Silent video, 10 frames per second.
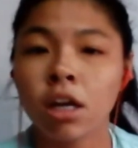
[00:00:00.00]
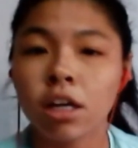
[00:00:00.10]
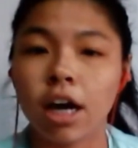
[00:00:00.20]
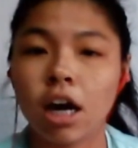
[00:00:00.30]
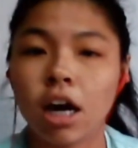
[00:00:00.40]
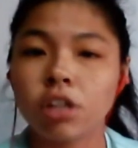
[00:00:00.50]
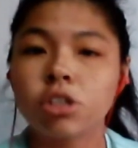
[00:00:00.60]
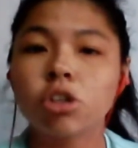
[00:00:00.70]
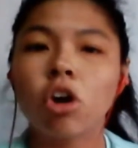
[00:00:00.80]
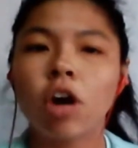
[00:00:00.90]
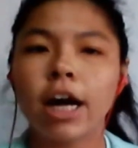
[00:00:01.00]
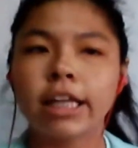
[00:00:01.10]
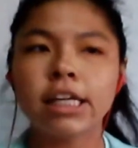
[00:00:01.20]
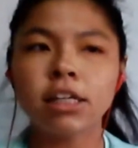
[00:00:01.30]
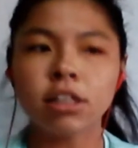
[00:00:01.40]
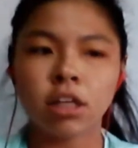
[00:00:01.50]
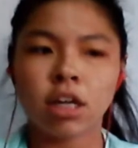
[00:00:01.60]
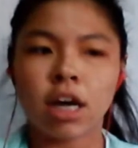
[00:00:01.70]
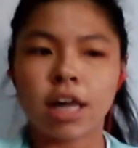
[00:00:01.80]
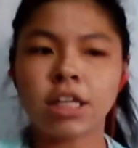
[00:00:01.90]
Yeah, so I think
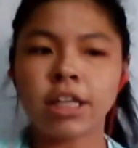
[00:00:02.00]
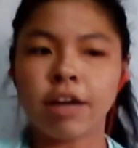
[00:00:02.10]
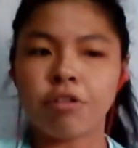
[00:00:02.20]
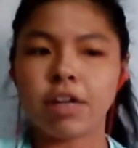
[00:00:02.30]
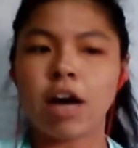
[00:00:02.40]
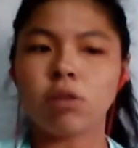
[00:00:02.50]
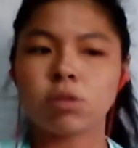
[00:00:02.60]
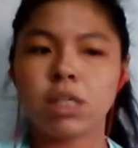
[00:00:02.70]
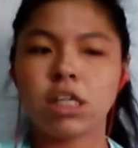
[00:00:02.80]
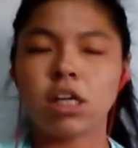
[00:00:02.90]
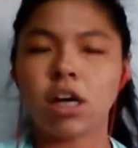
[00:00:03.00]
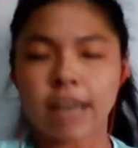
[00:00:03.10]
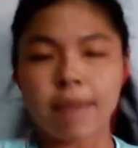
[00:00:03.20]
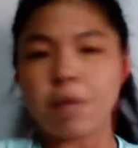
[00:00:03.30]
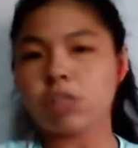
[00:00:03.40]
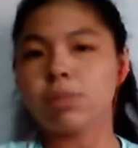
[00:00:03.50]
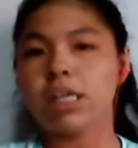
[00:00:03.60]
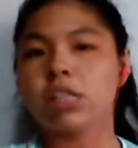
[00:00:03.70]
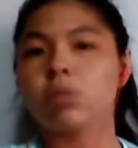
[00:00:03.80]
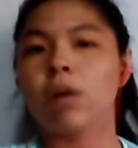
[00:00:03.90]
that really helps me time
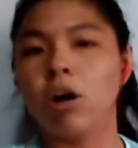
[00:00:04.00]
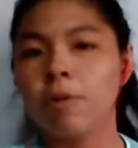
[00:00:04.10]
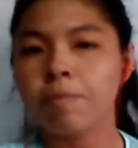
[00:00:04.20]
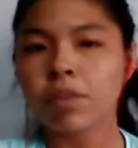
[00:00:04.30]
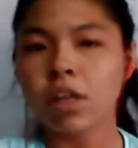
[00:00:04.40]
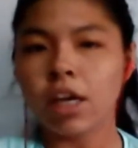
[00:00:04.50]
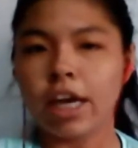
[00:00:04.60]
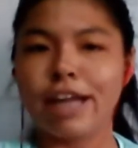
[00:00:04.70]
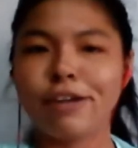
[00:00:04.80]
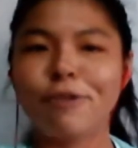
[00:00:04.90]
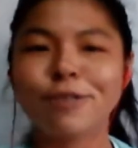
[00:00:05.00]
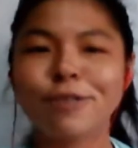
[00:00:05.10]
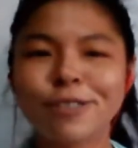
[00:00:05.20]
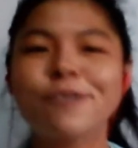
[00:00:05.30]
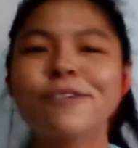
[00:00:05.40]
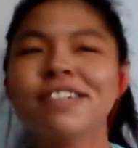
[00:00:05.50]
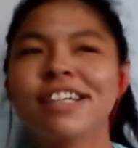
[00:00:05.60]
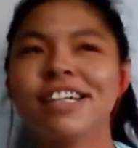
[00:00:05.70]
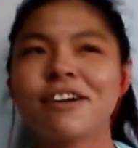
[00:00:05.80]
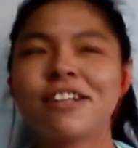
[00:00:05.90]
management as well. And also
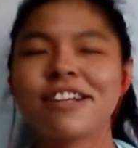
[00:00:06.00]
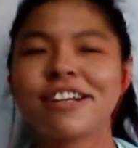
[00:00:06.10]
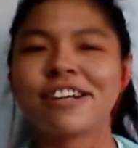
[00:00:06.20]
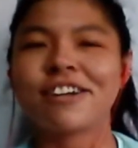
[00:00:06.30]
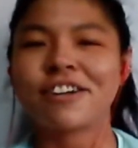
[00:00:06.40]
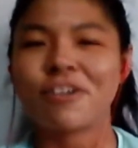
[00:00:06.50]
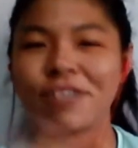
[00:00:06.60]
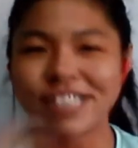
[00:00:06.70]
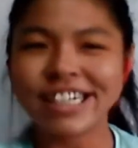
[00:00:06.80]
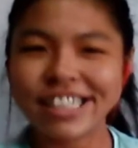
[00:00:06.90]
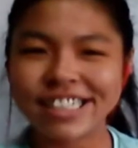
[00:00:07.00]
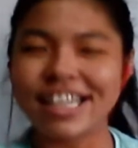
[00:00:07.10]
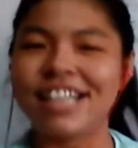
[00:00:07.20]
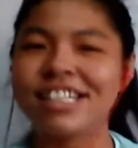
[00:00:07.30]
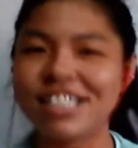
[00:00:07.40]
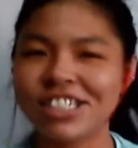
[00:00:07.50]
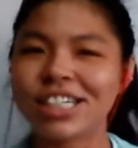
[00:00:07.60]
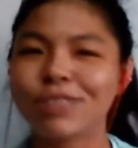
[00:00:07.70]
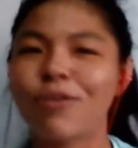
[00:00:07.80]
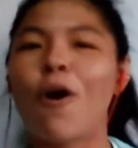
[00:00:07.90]
coaches and
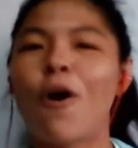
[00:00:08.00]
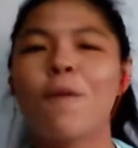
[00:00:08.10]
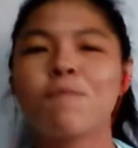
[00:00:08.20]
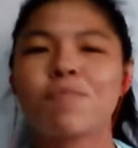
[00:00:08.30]
teachers for